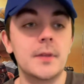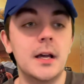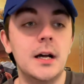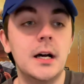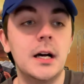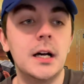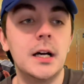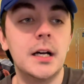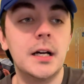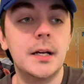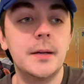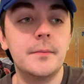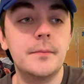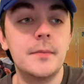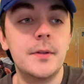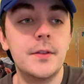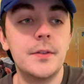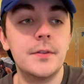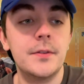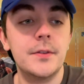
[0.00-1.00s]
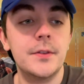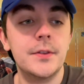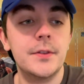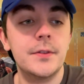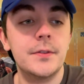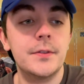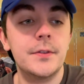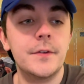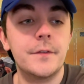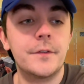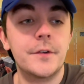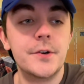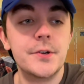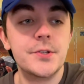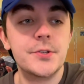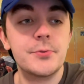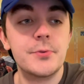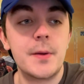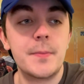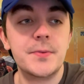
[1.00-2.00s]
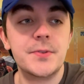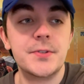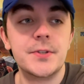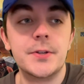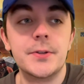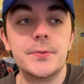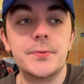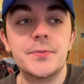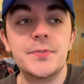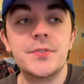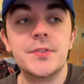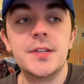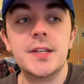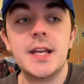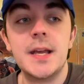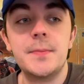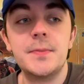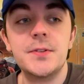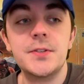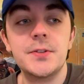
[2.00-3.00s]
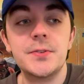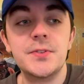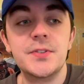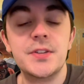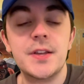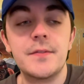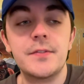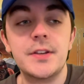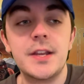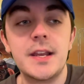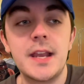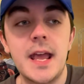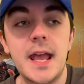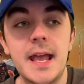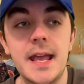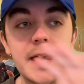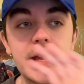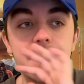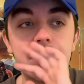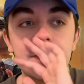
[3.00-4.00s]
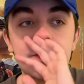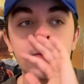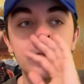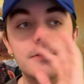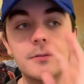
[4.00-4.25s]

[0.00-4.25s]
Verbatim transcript: um, the first two episodes, episode 7 and 8,